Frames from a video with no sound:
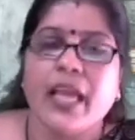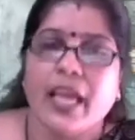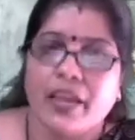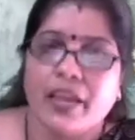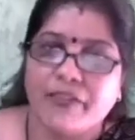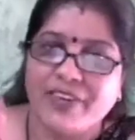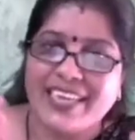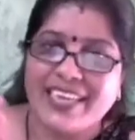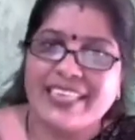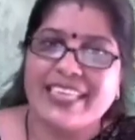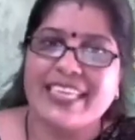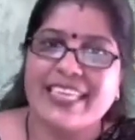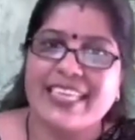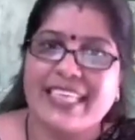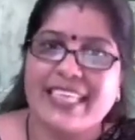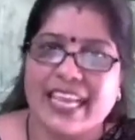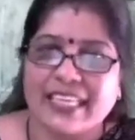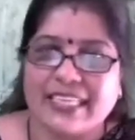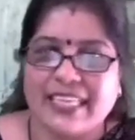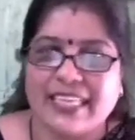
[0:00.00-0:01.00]
If it's a
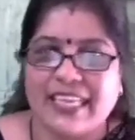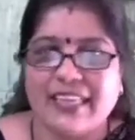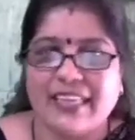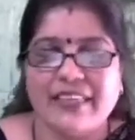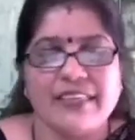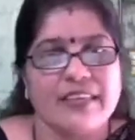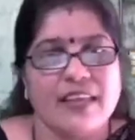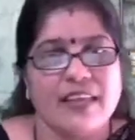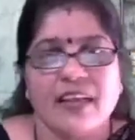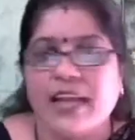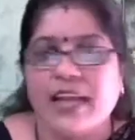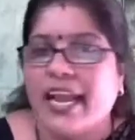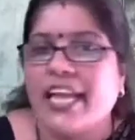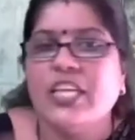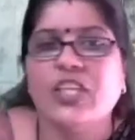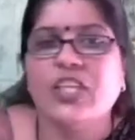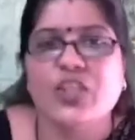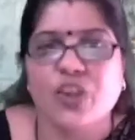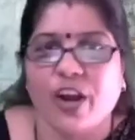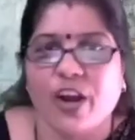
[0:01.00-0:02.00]
success,
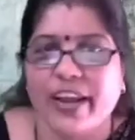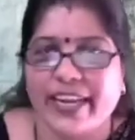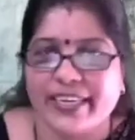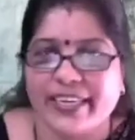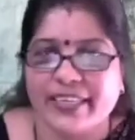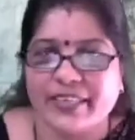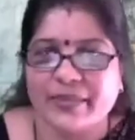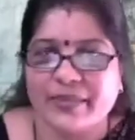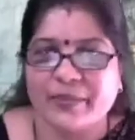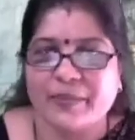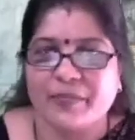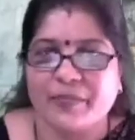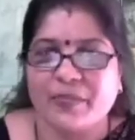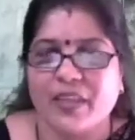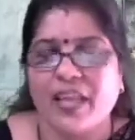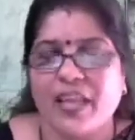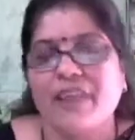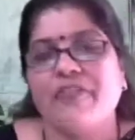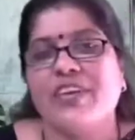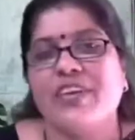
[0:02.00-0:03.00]
enjoy it.
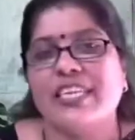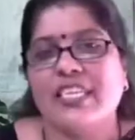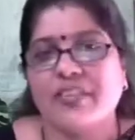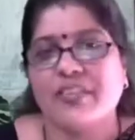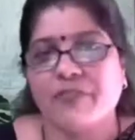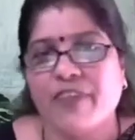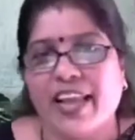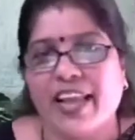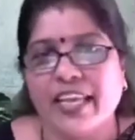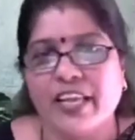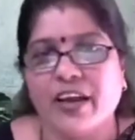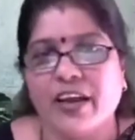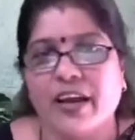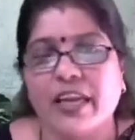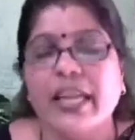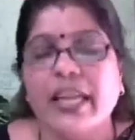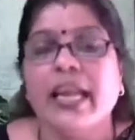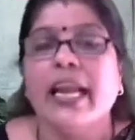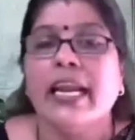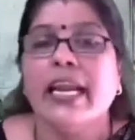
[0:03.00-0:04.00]
If it's a failure,
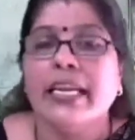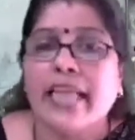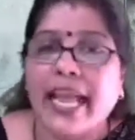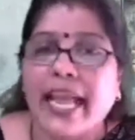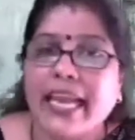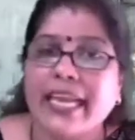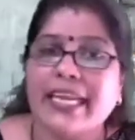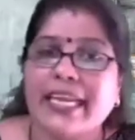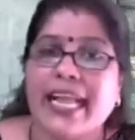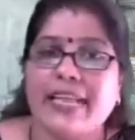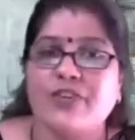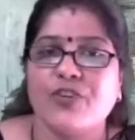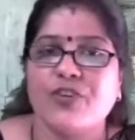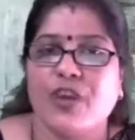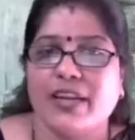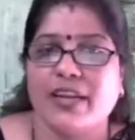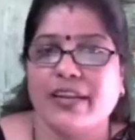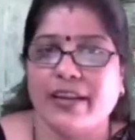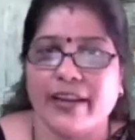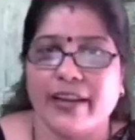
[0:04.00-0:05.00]
take it as
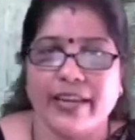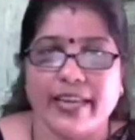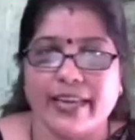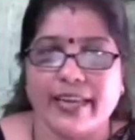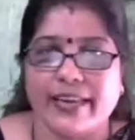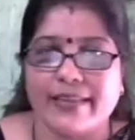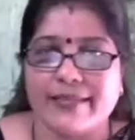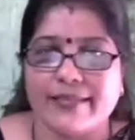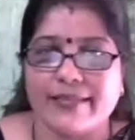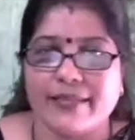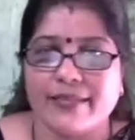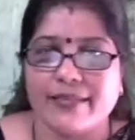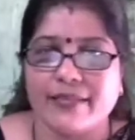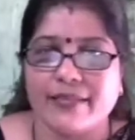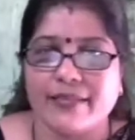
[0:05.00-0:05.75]
your learning lesson.